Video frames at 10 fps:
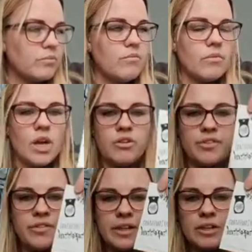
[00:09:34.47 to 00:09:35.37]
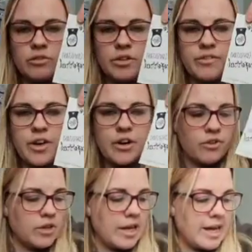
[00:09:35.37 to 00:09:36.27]
little
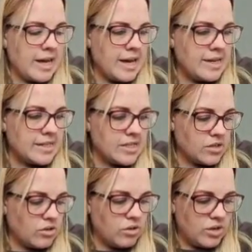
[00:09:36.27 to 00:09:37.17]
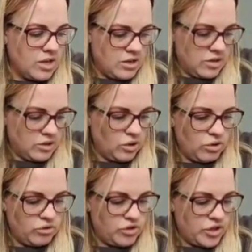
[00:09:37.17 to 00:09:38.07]
referral card, it's got
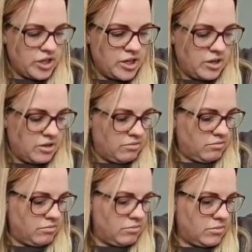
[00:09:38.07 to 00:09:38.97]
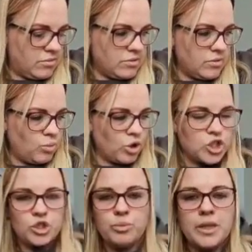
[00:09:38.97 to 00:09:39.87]
laundry,
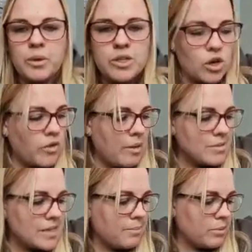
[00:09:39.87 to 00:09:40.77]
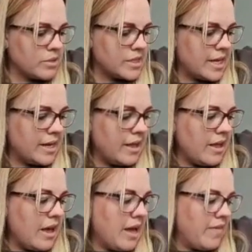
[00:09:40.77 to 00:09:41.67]
washing up liquid, all them samples in.
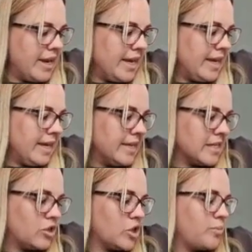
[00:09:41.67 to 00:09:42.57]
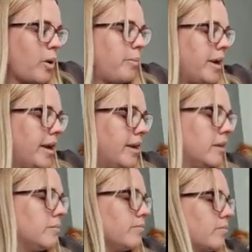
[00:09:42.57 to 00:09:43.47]
And then in it I just pop in
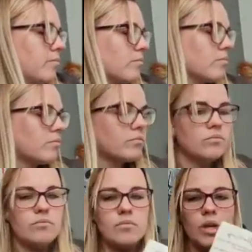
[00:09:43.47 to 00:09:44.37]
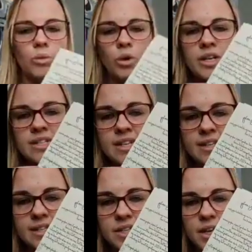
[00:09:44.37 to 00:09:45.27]
what is
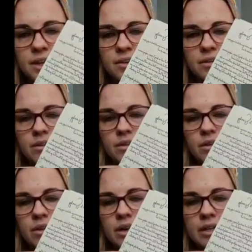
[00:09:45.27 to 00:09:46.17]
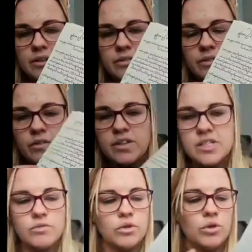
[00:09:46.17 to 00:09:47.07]
Scentsy, and I've
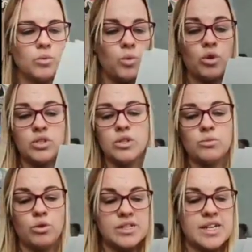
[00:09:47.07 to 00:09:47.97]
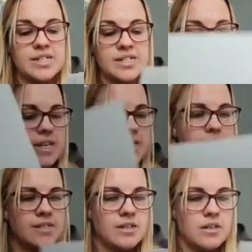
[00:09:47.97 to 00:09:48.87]
obviously wrote what Scentsy
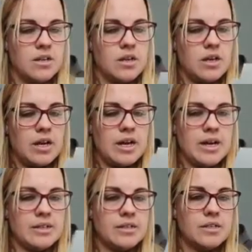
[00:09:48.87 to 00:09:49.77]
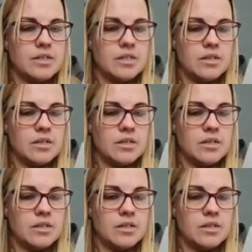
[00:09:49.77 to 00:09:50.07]
is, and